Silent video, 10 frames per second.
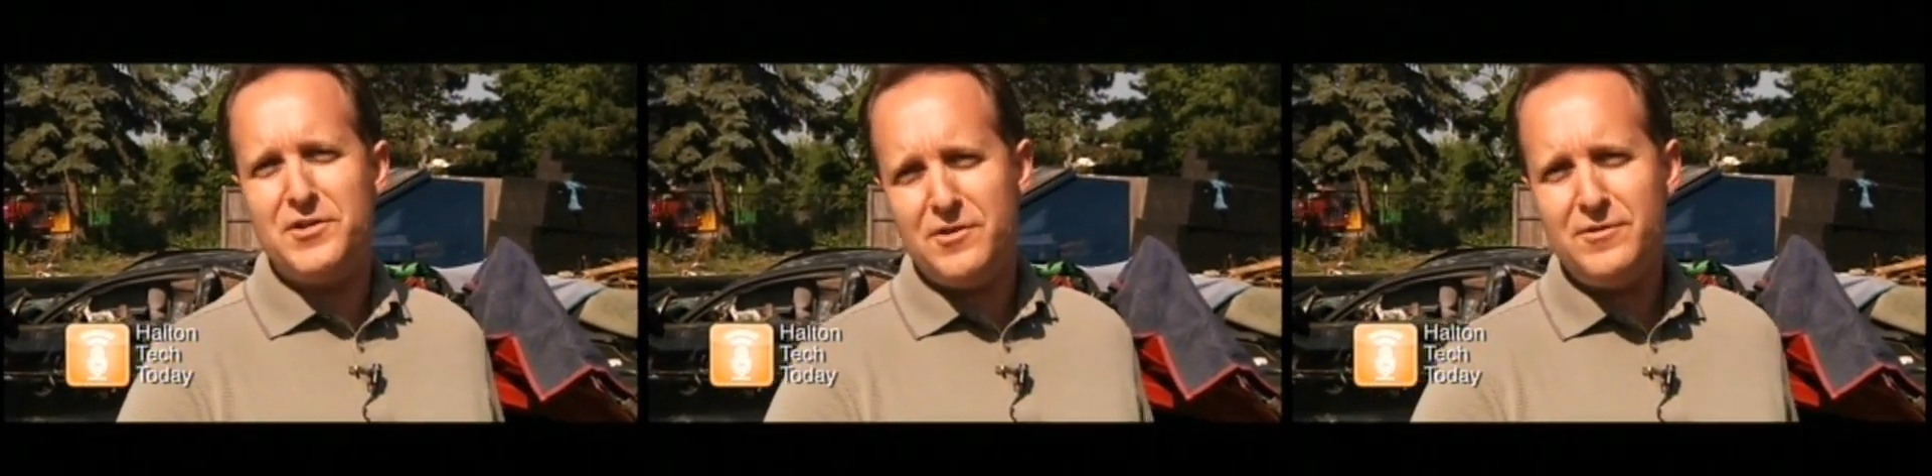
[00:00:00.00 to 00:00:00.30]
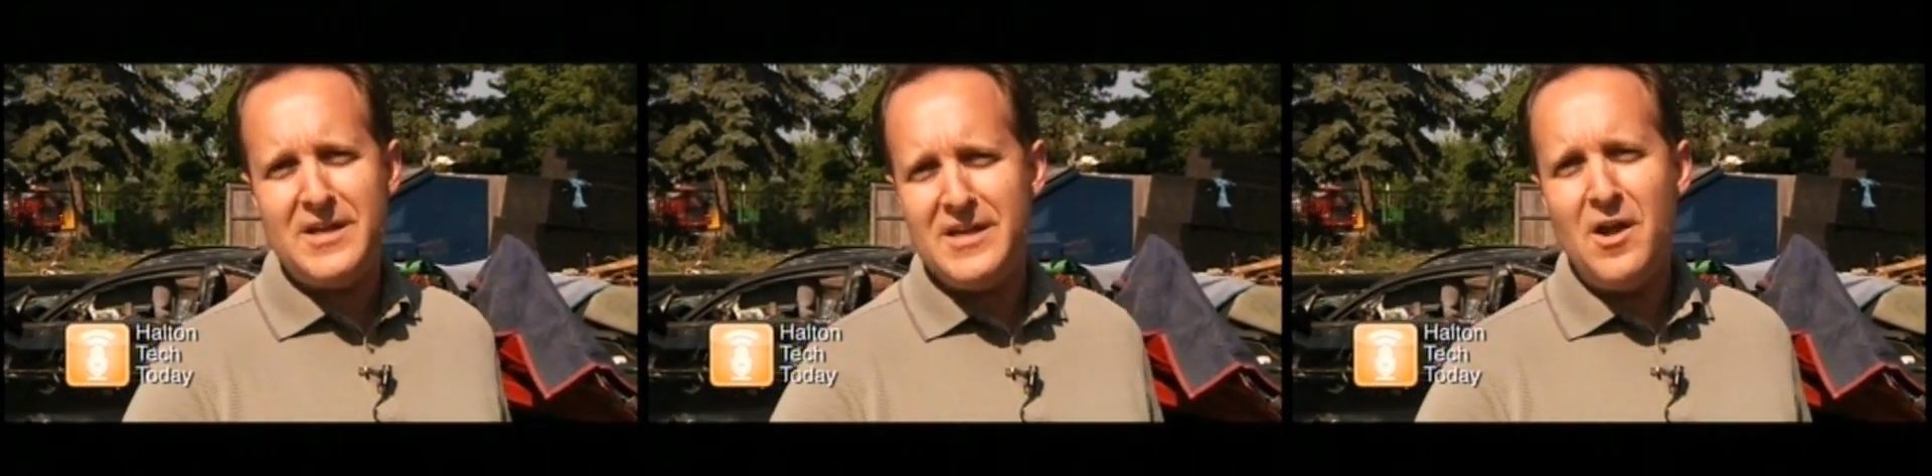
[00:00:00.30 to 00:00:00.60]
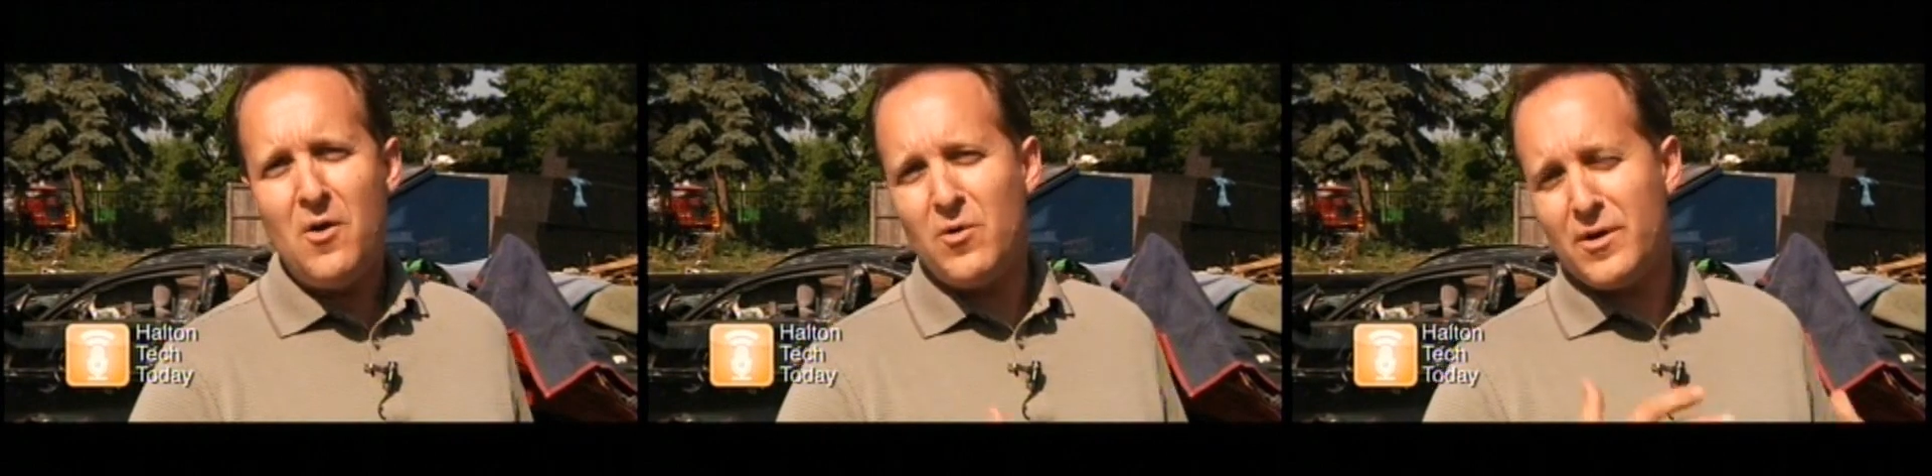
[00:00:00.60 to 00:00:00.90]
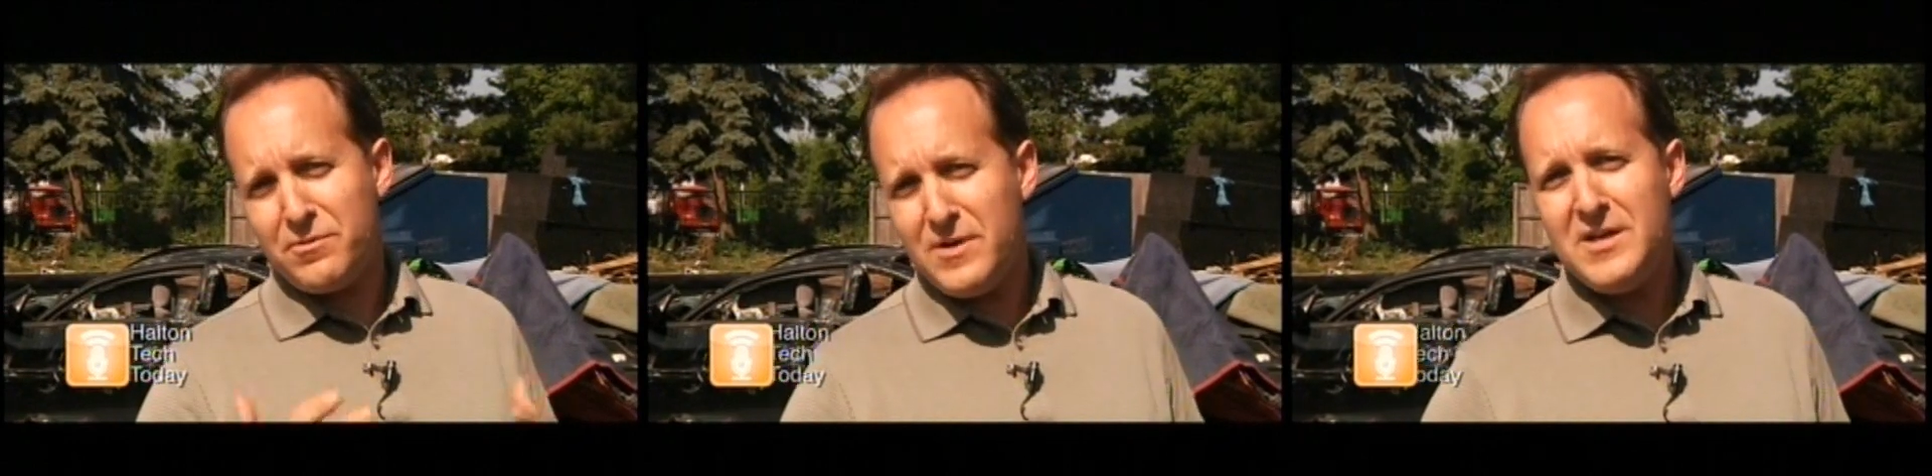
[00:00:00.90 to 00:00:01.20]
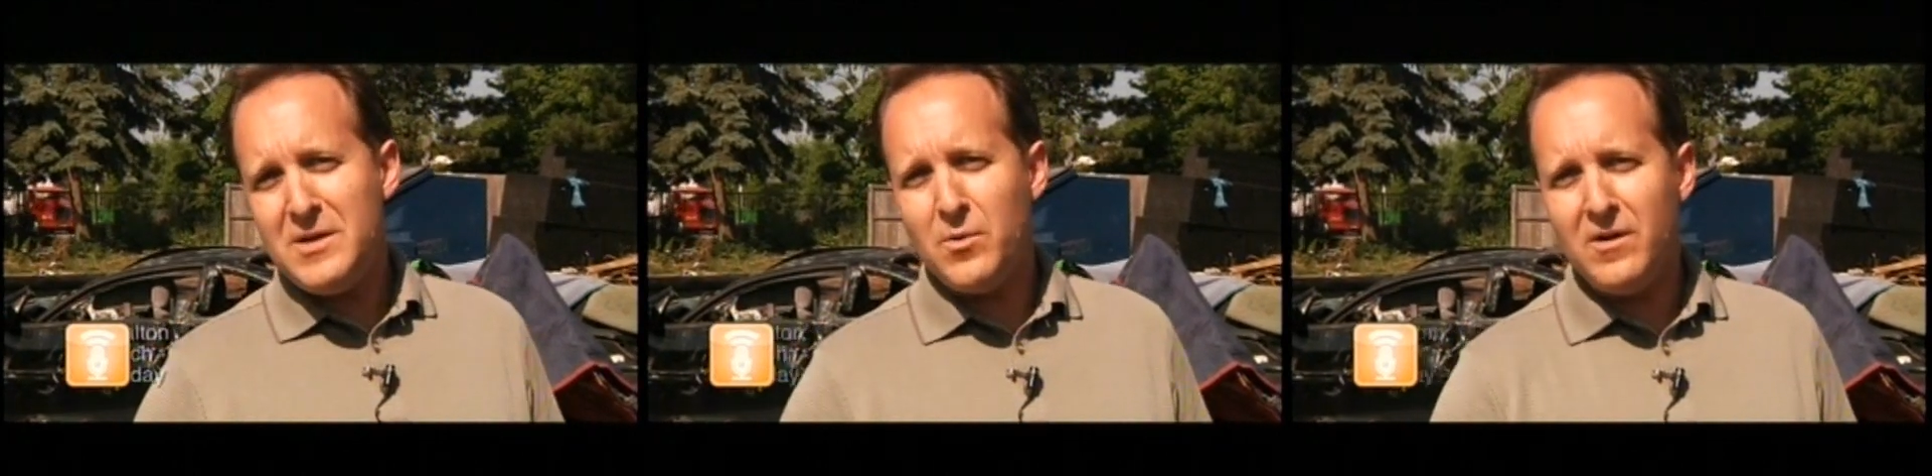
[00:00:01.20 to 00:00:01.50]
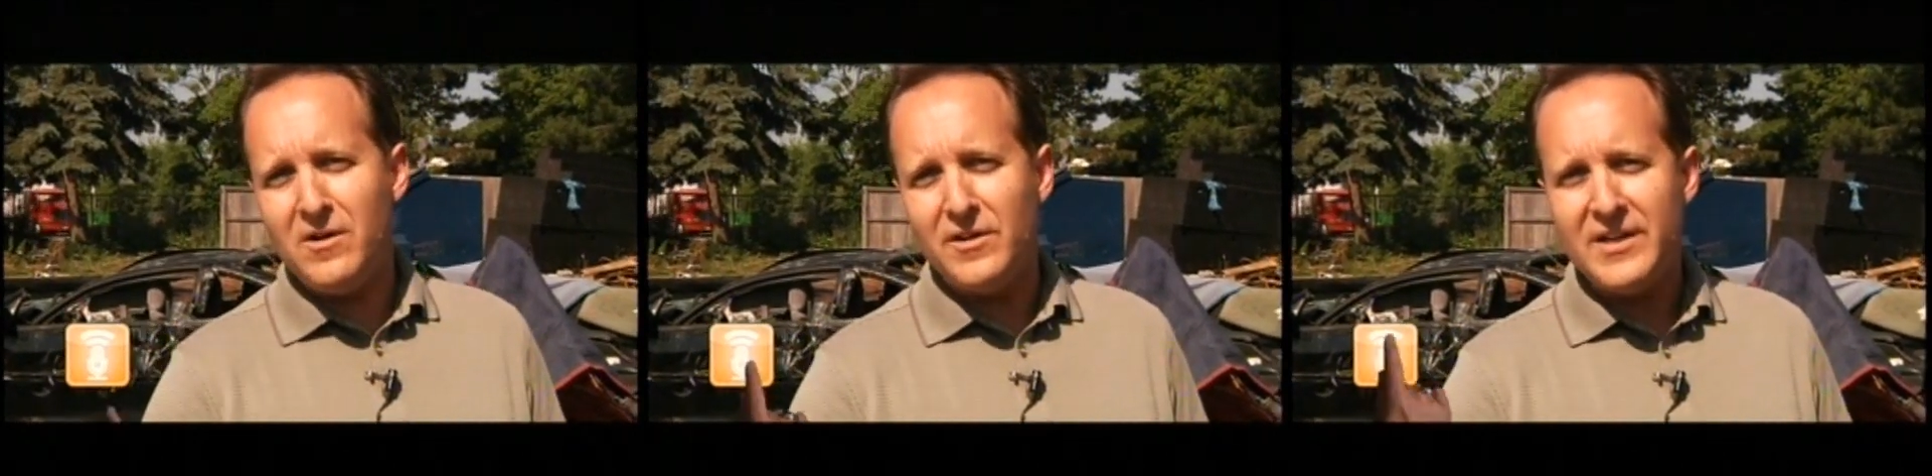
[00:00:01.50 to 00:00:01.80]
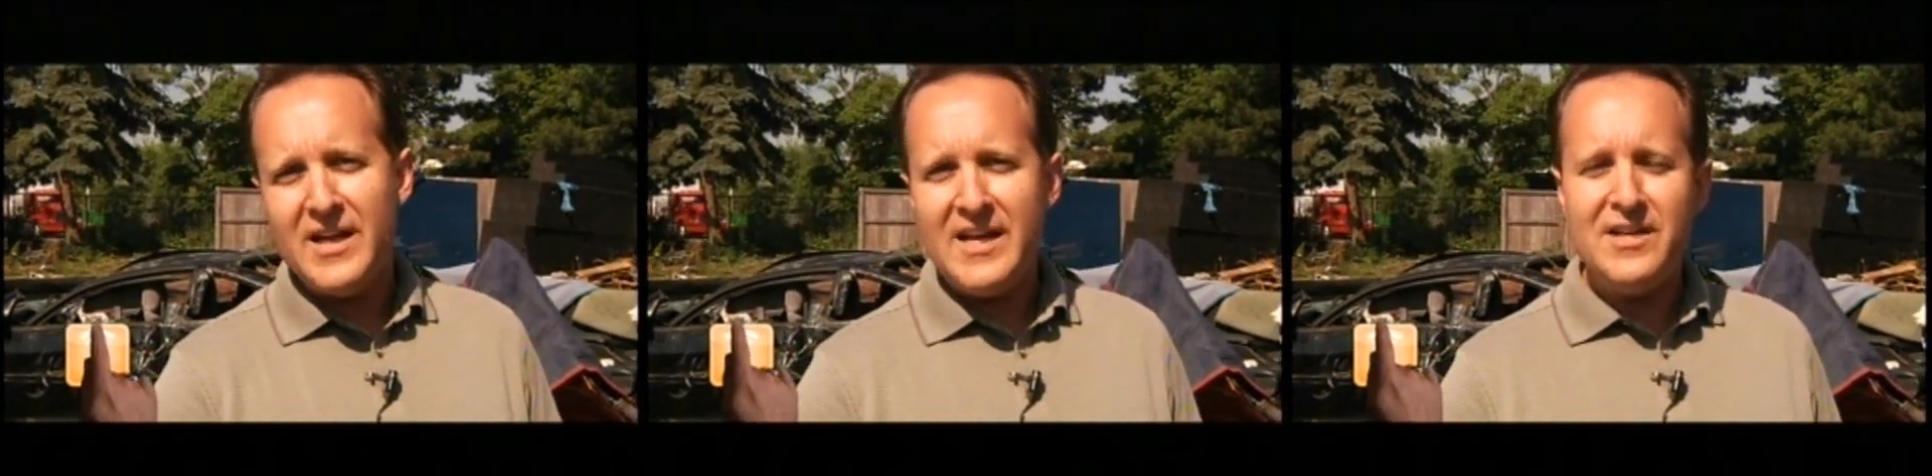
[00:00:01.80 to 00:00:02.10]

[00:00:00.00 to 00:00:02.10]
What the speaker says: 2D or 3D world